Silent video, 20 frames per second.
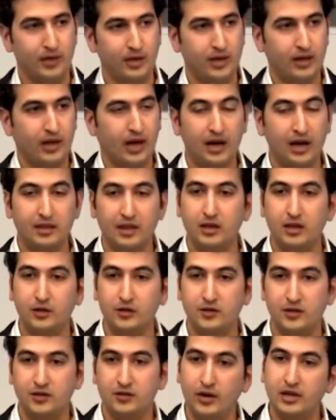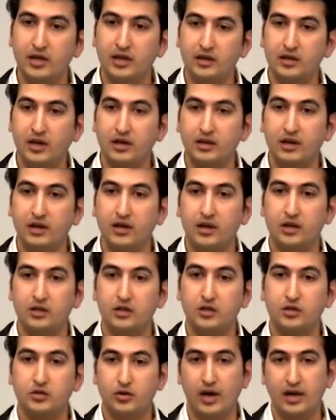I then used this training data to
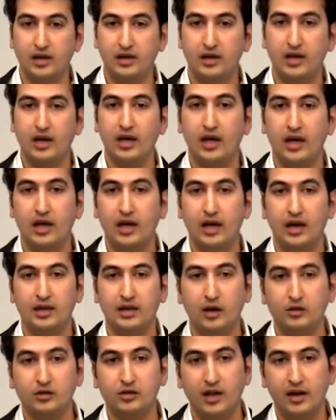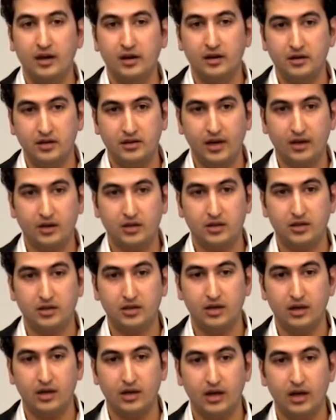train an outlier detection
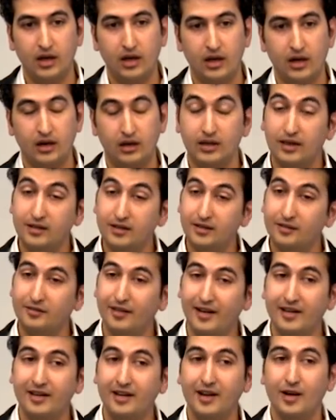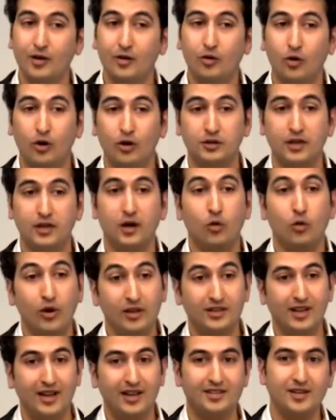classifier called a
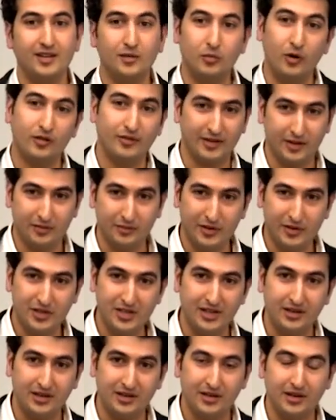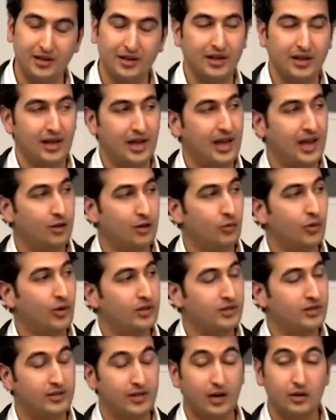one-class support vector machine. And what
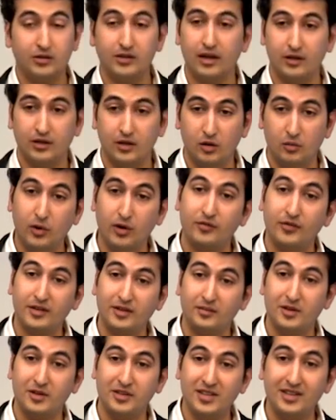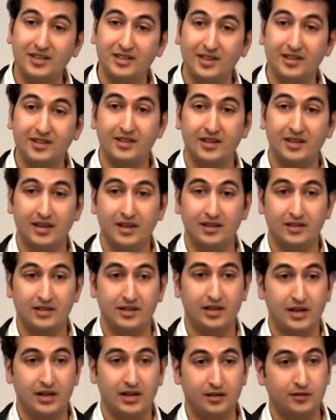this support vector machine does is
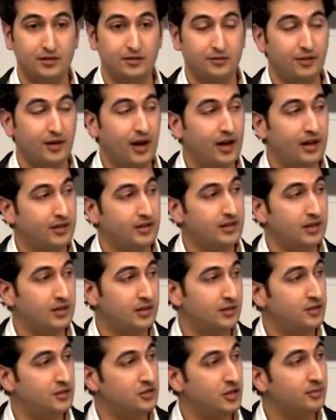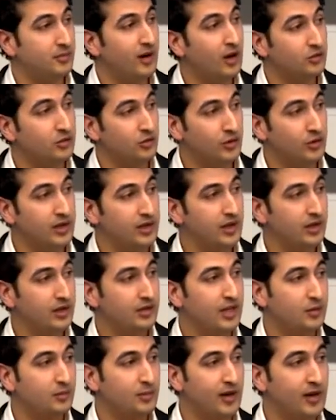it finds a decision boundary
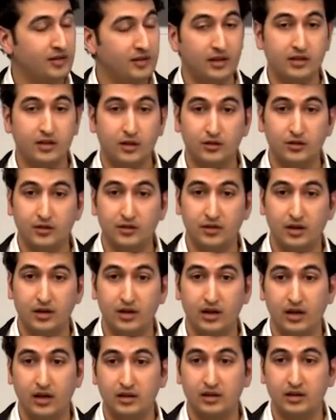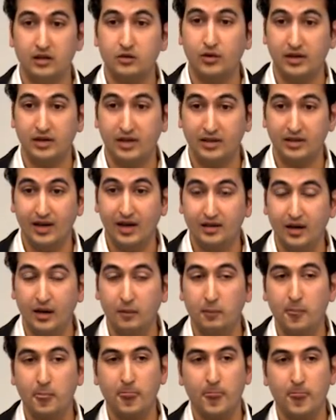that best encloses the training data.
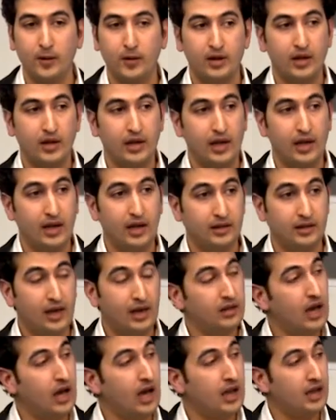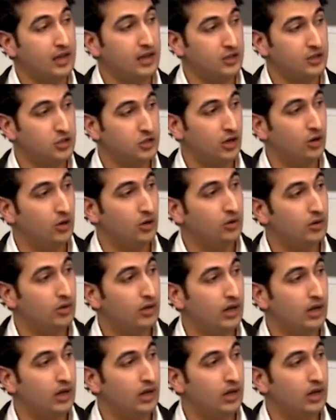And then I can show